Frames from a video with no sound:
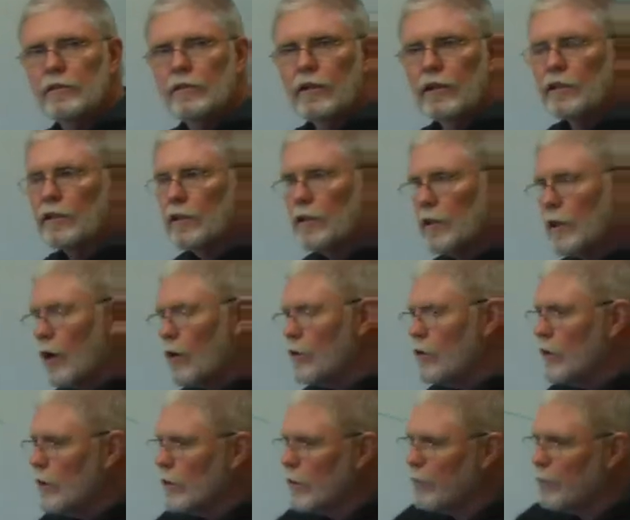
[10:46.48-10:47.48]
And the
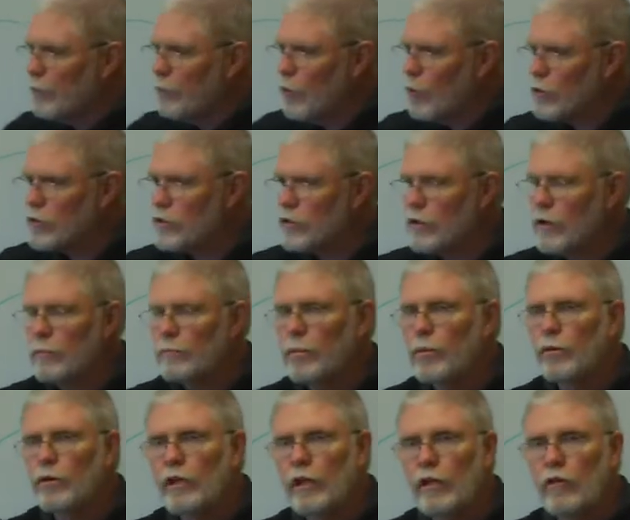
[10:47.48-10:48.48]
loading, the force that I'm
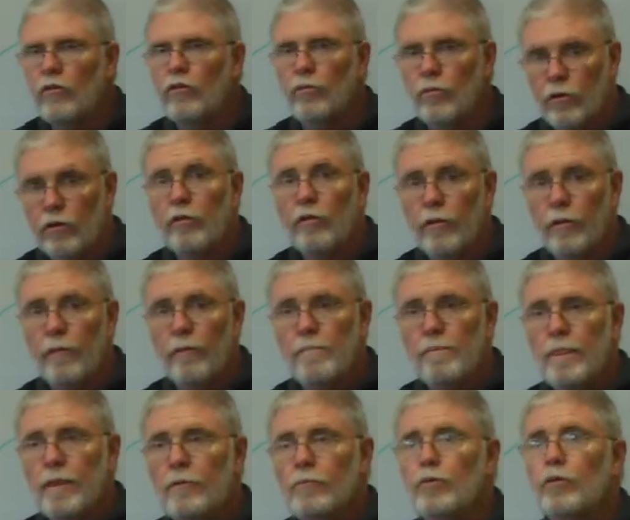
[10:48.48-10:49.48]
putting into it,
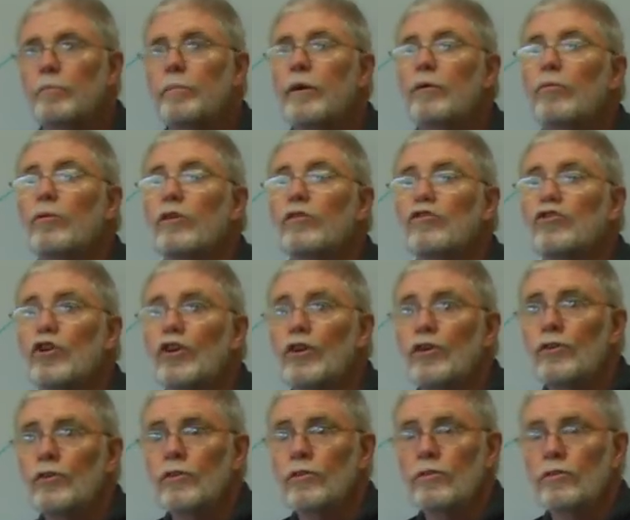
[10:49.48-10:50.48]
will be
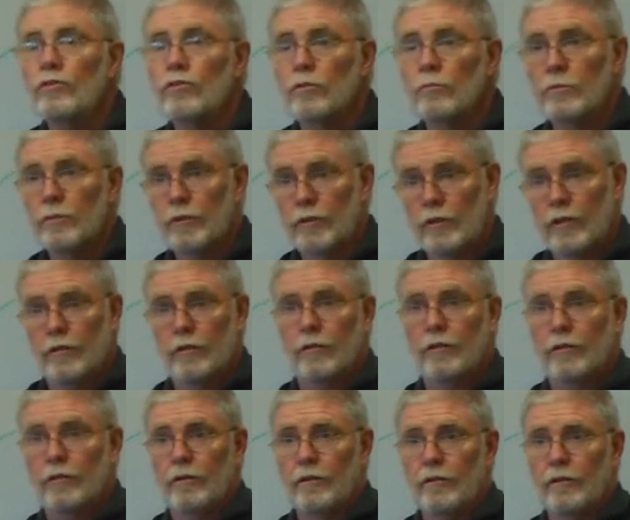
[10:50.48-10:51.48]
returned to me
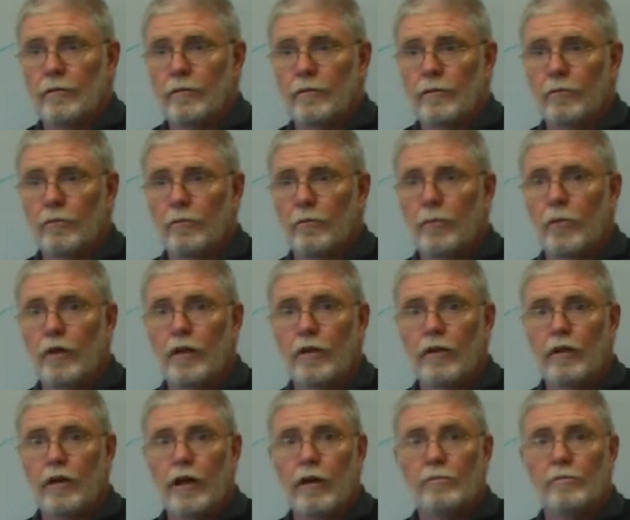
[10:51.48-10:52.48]
when
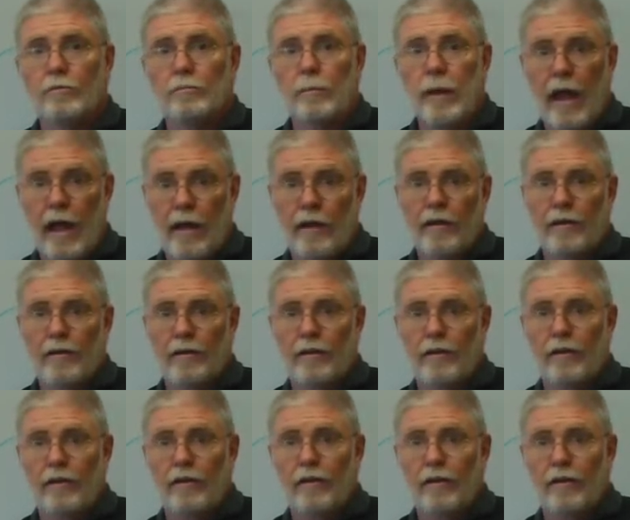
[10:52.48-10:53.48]
it comes back.
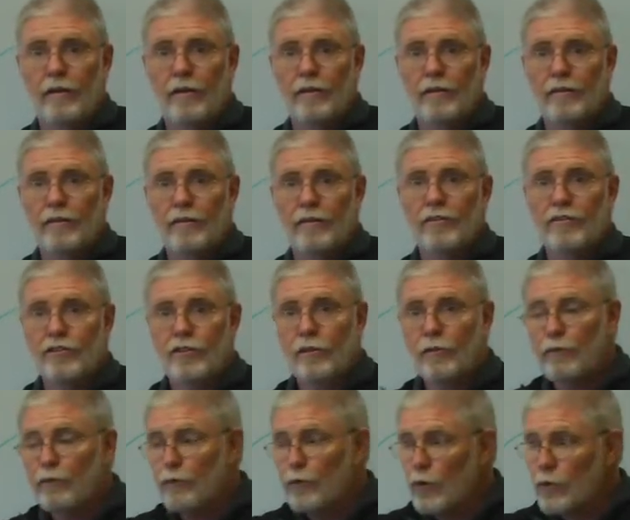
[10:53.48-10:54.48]
Right? so the
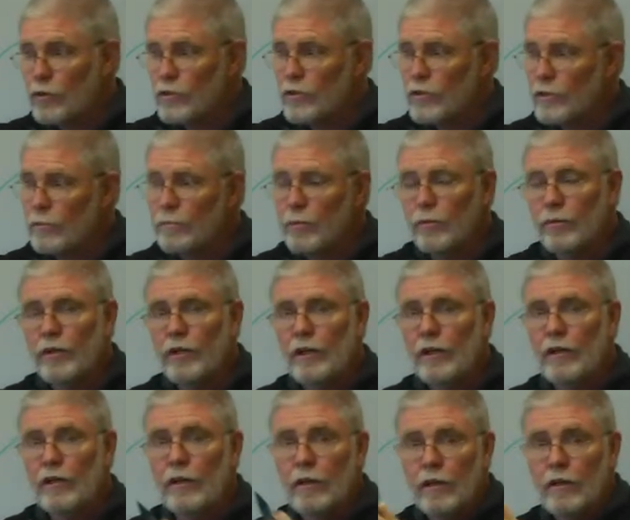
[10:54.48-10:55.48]
force that I'm putting
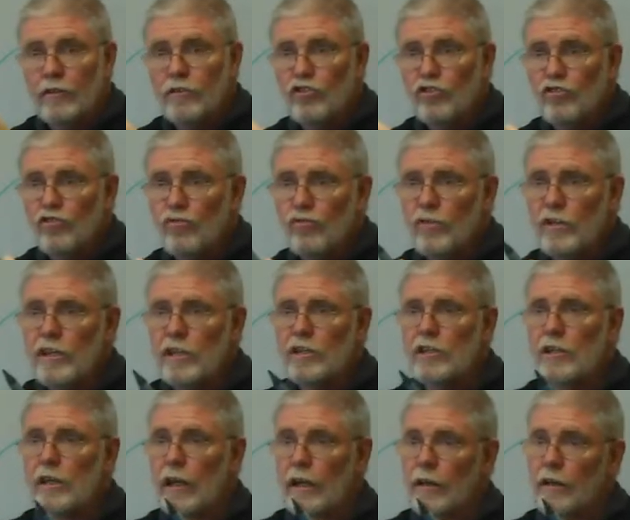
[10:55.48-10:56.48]
in and
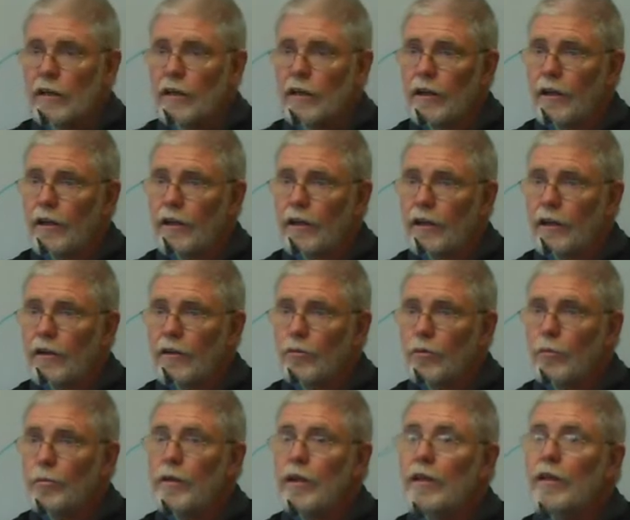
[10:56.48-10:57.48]
stretching it
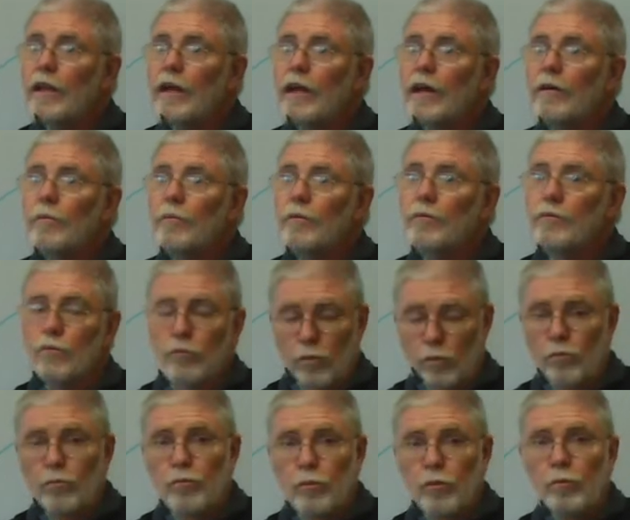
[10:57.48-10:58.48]
will be allowable,
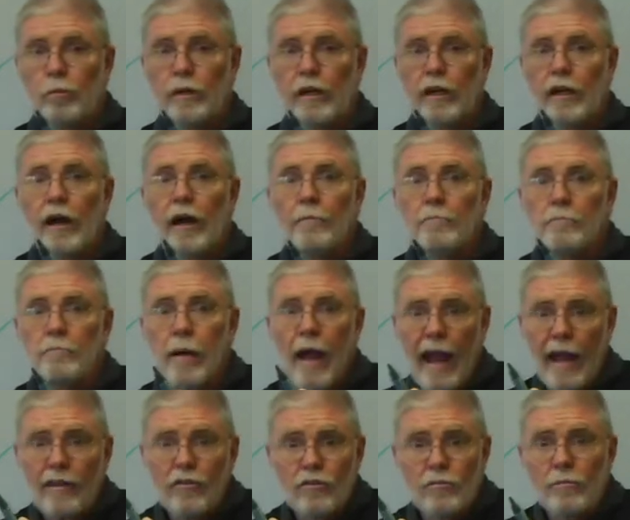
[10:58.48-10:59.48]
will, will become
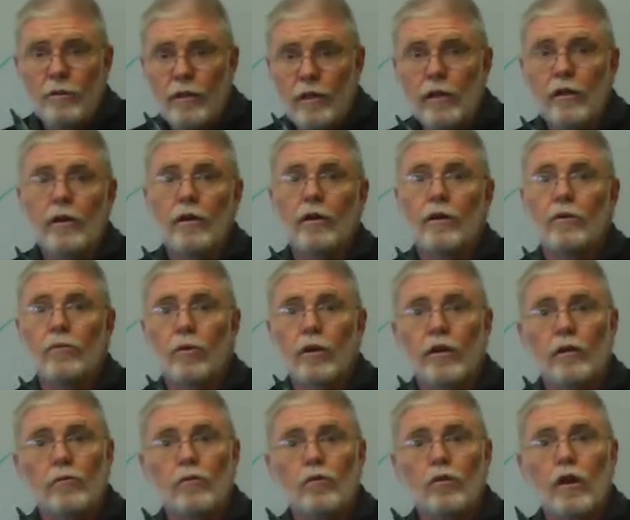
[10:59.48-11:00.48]
back to me when
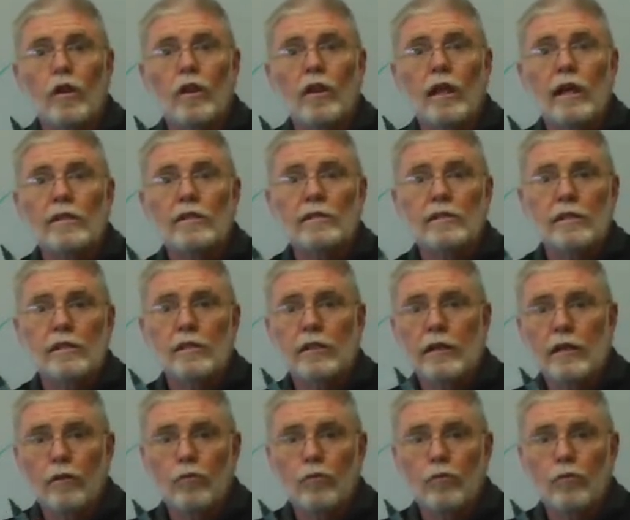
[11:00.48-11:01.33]
it elastically